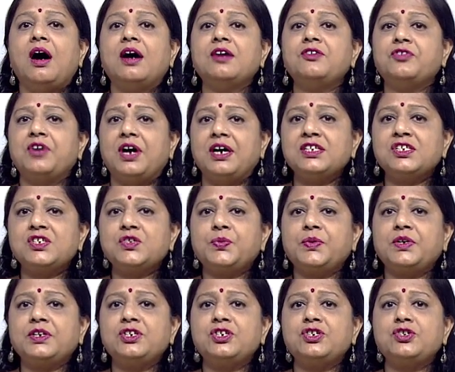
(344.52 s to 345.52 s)
are
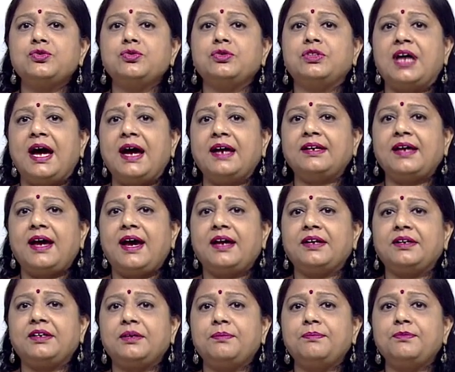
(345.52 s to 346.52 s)
transferred to that
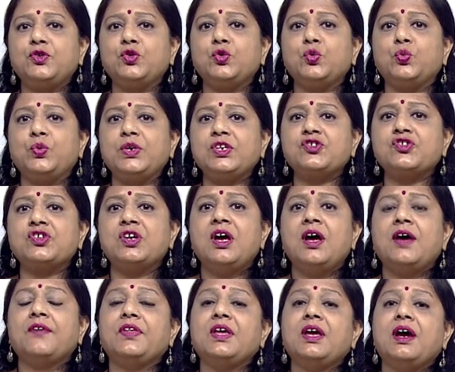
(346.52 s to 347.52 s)
atom to which
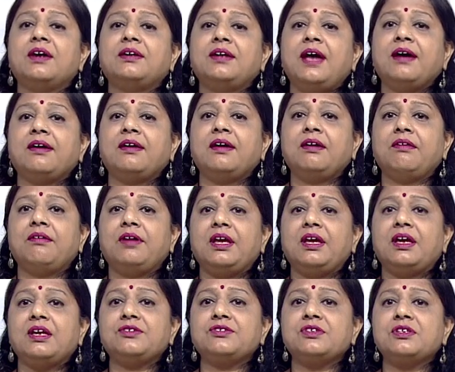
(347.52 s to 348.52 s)
the attacking
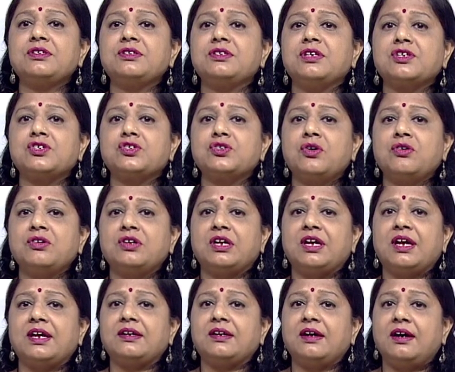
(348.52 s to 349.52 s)
reagent does
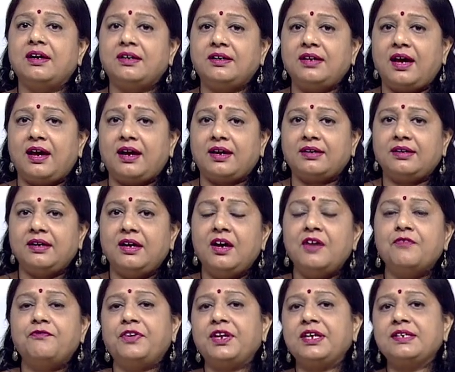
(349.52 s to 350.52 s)
not get attacked.
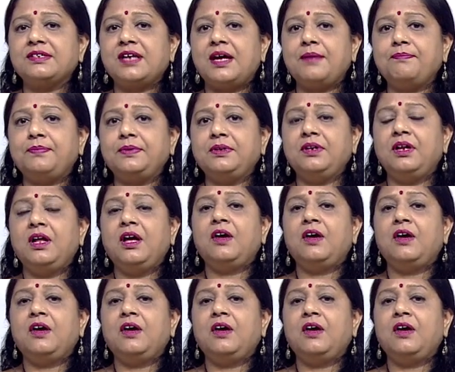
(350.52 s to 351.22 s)
For example,